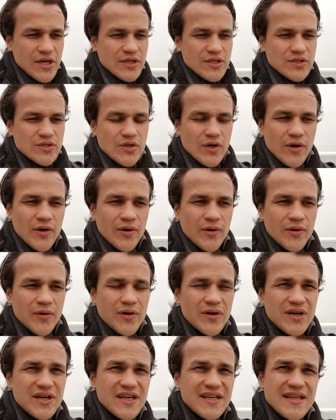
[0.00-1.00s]

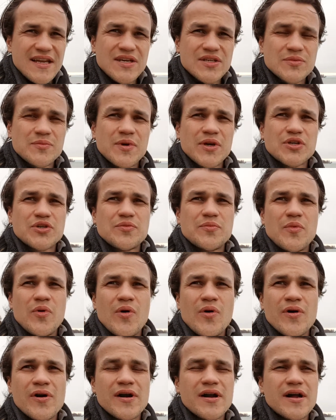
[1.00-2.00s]
So there's much
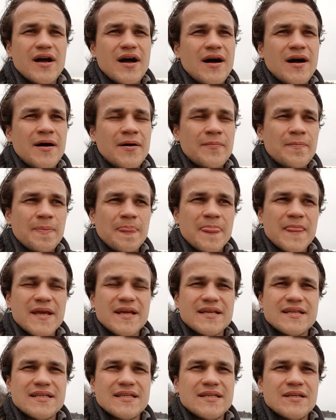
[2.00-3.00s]
more.
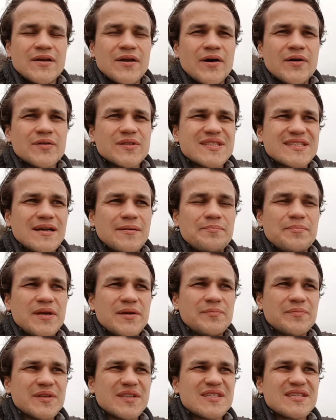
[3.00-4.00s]
You know, some
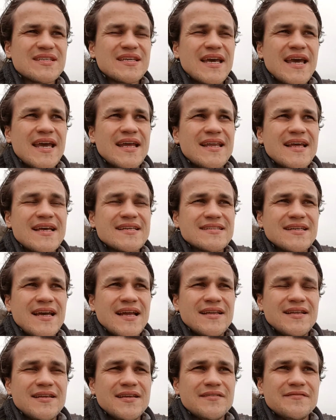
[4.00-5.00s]
people say it has
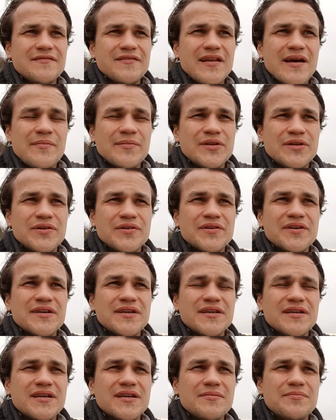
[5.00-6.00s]

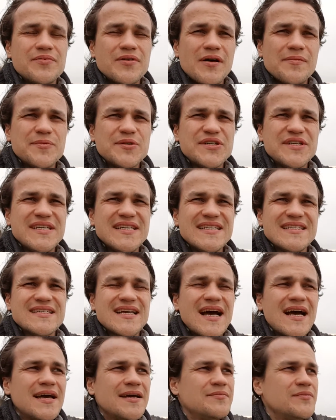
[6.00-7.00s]
anti-inflammatory properties.
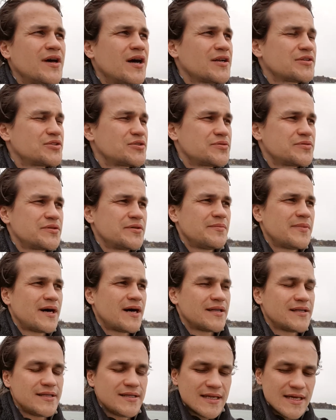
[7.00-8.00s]
I'm not sure
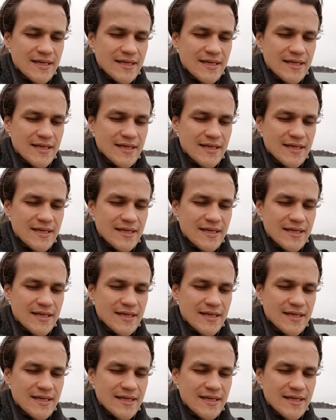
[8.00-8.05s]
about it.